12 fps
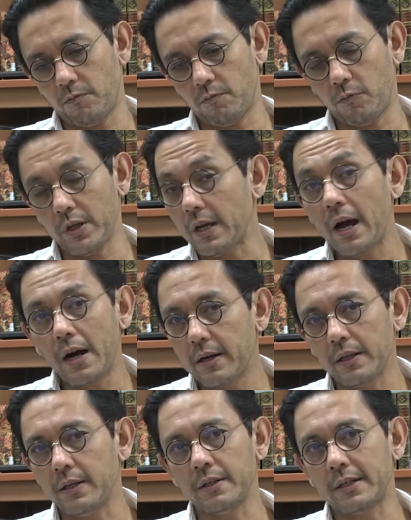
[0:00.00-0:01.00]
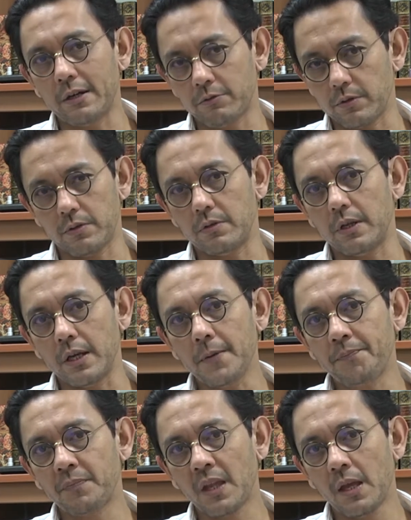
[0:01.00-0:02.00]
we hardly encounter today,
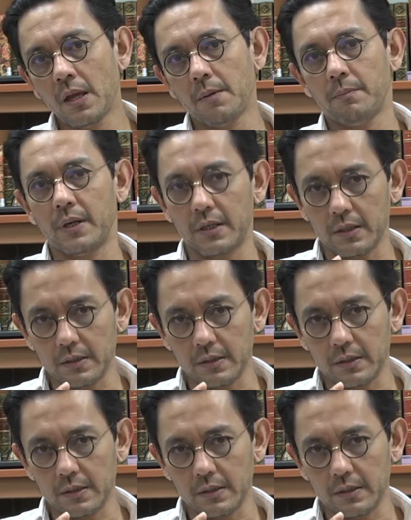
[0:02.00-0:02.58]
but